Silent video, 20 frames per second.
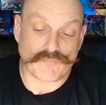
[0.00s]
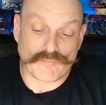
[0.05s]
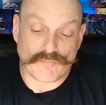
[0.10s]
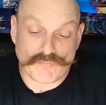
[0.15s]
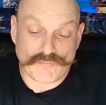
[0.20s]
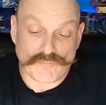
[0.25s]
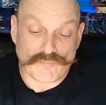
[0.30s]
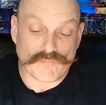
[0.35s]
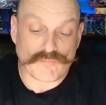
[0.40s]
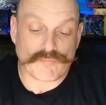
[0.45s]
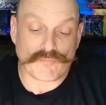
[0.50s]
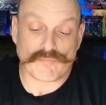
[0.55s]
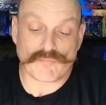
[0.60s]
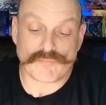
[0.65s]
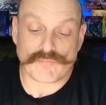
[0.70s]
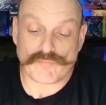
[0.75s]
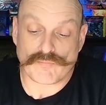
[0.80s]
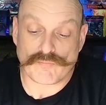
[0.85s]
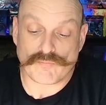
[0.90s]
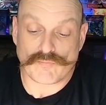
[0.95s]
enough jokes.
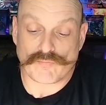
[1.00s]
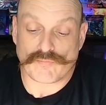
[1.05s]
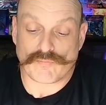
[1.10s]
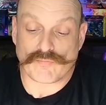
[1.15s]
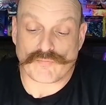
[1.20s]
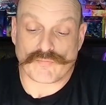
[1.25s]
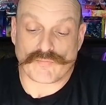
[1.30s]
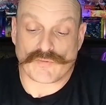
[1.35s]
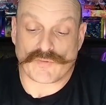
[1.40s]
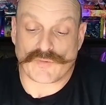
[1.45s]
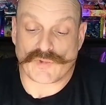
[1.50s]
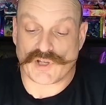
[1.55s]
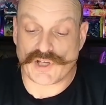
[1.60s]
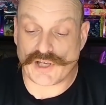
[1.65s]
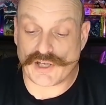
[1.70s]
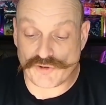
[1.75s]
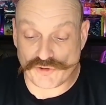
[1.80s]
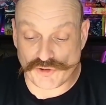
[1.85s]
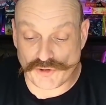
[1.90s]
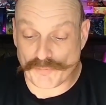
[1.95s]
Let's get serious.
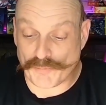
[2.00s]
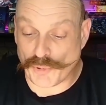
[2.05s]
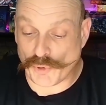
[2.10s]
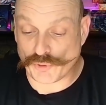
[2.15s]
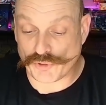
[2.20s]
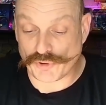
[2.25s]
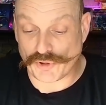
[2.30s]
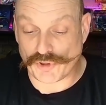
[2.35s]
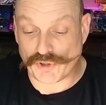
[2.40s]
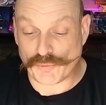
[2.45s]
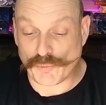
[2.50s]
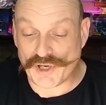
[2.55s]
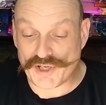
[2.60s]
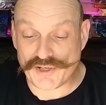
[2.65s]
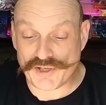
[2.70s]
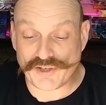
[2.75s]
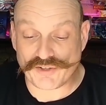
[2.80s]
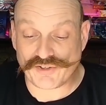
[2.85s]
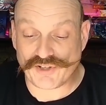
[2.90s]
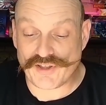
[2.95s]
Okay, here's the boulder. Why you
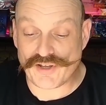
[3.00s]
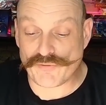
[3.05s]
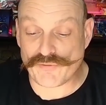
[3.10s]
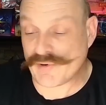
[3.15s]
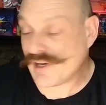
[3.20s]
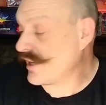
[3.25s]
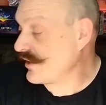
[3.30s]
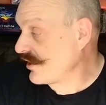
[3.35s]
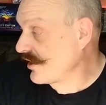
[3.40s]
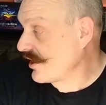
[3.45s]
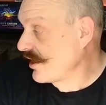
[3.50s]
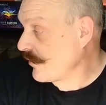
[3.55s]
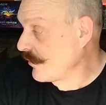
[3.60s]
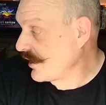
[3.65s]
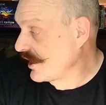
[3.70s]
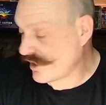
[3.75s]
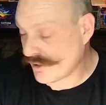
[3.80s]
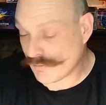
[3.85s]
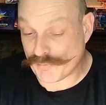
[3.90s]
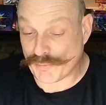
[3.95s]
gotta say that right at the time I
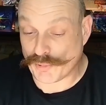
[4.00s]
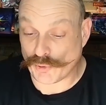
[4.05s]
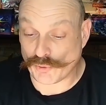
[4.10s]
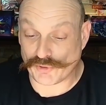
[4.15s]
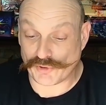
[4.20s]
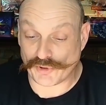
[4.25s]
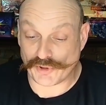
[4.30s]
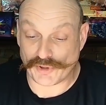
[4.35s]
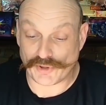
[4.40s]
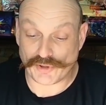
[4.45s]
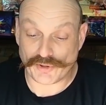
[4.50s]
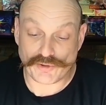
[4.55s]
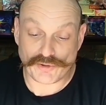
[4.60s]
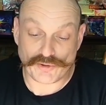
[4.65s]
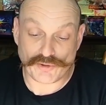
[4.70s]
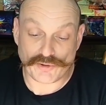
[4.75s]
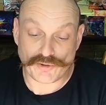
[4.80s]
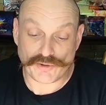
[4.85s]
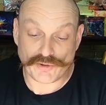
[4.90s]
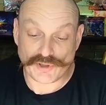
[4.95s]
get the boulder? That's
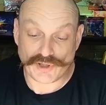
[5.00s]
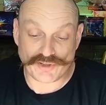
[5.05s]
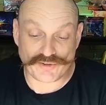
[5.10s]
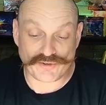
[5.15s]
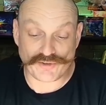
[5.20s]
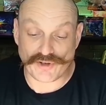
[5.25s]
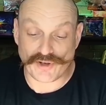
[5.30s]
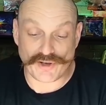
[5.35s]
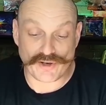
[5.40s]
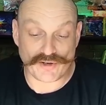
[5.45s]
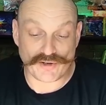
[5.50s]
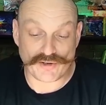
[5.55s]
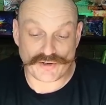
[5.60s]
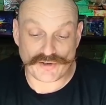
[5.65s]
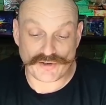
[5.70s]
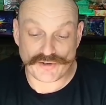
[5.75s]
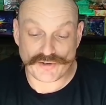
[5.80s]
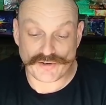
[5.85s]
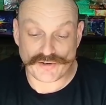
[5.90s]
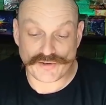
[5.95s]
serious, man. It's not.
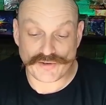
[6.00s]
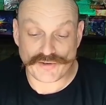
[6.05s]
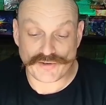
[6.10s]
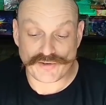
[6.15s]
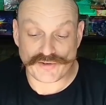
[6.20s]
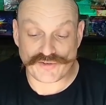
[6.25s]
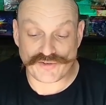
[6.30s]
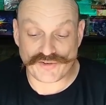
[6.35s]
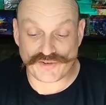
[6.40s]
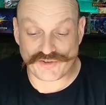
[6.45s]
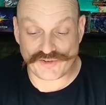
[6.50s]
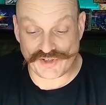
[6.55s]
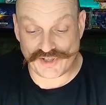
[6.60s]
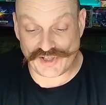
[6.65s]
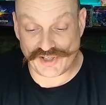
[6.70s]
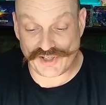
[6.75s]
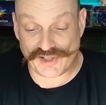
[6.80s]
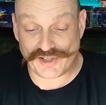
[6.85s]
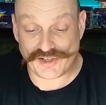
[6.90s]
Ugh. See?